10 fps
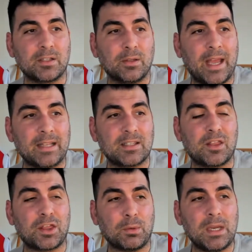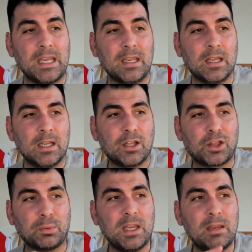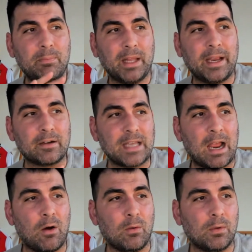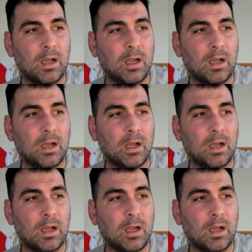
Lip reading: So that's three players out.